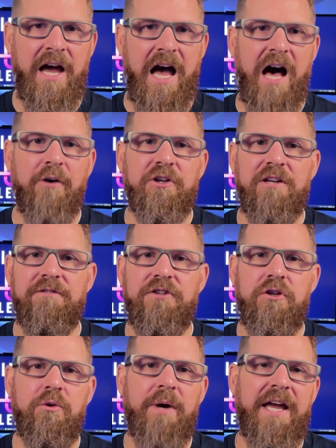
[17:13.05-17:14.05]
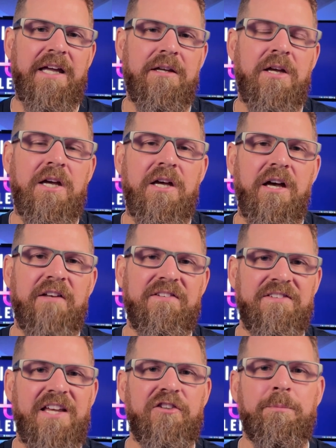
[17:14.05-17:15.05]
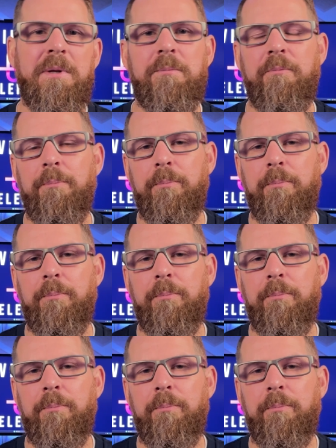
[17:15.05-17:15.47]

I'll give you a assessment